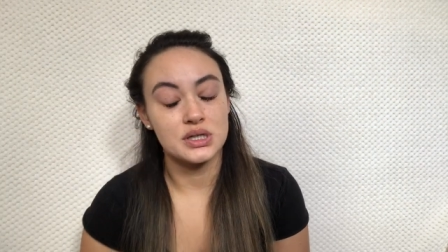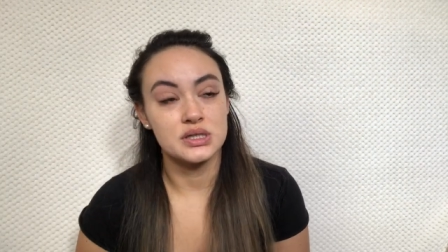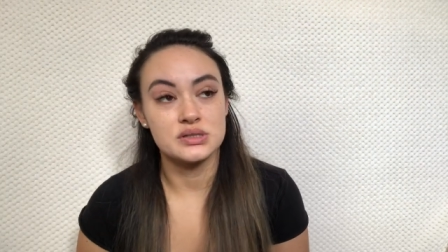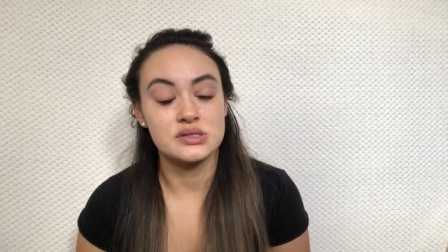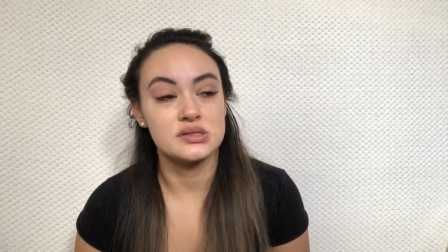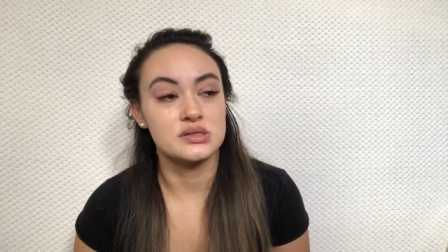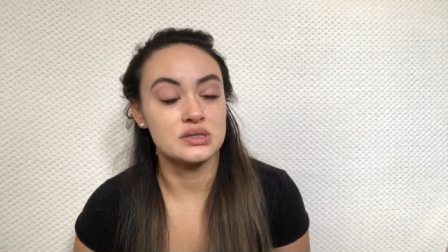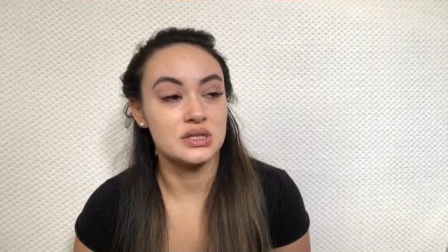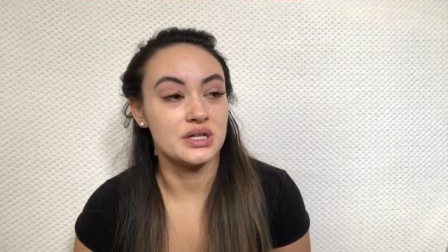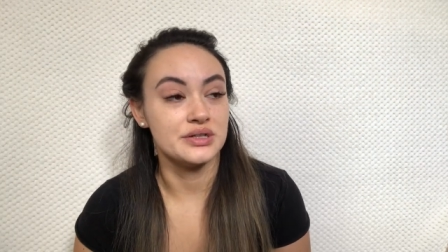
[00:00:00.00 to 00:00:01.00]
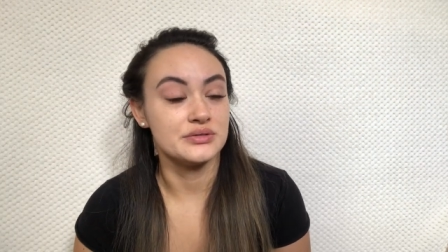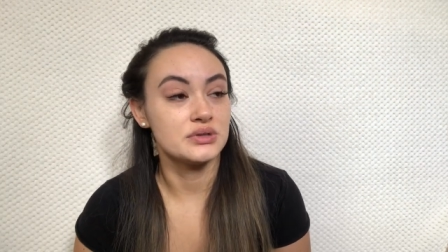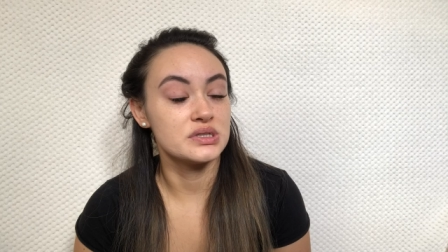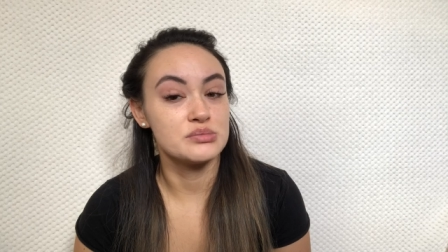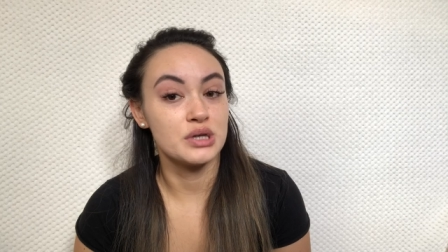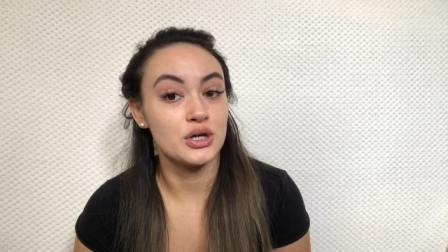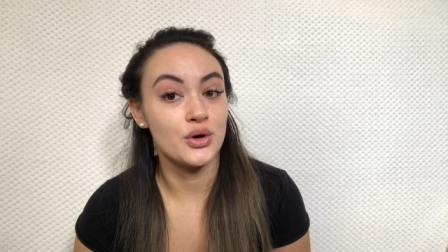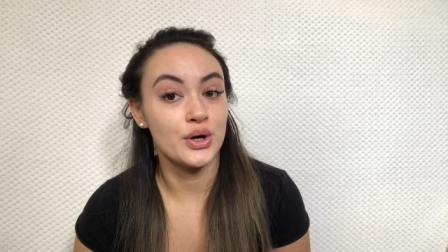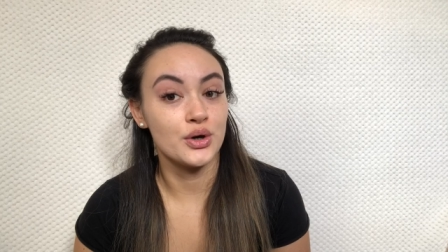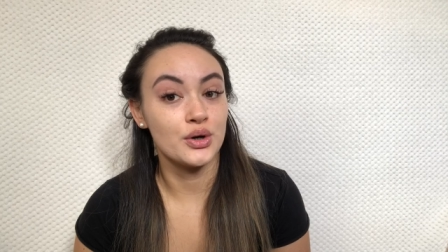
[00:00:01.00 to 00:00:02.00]
it's yeah it's been
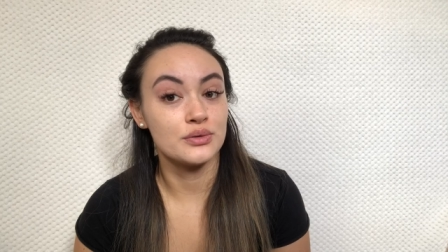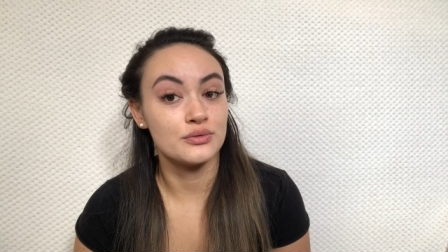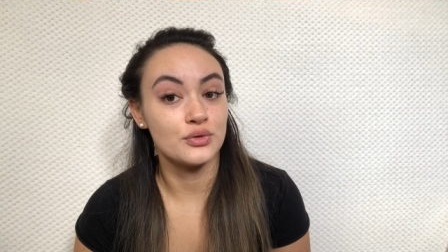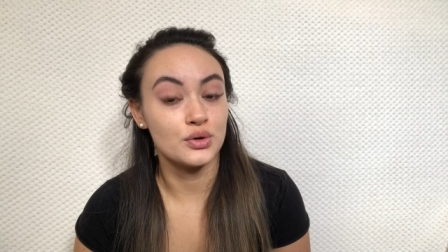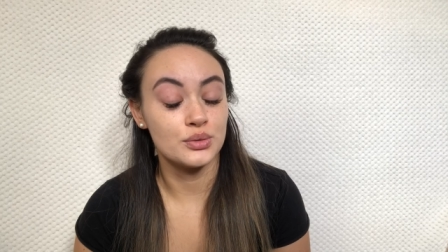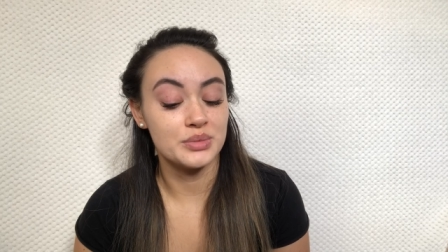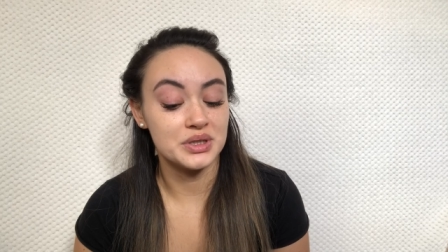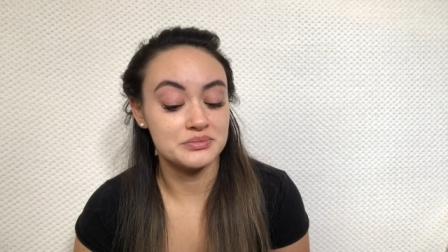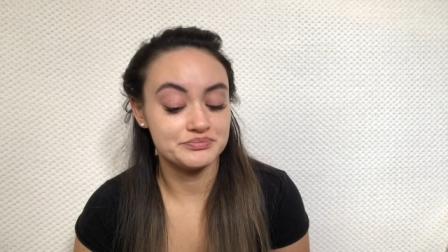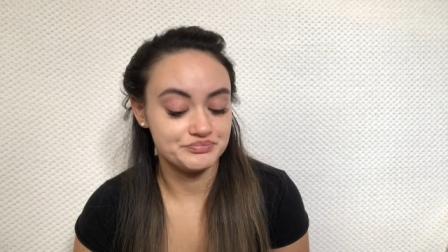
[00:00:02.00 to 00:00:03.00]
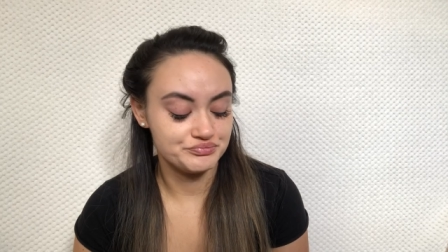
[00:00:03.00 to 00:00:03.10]
going on for a bit